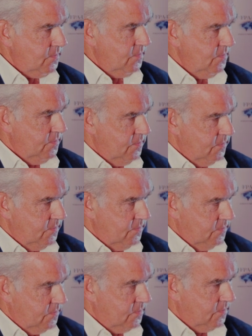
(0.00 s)

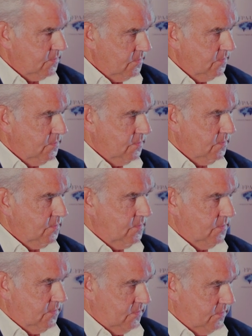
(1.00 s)

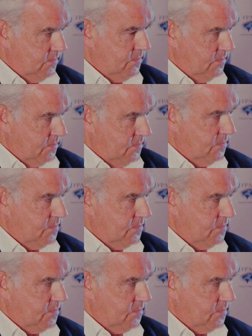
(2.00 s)
The person shown says nothing.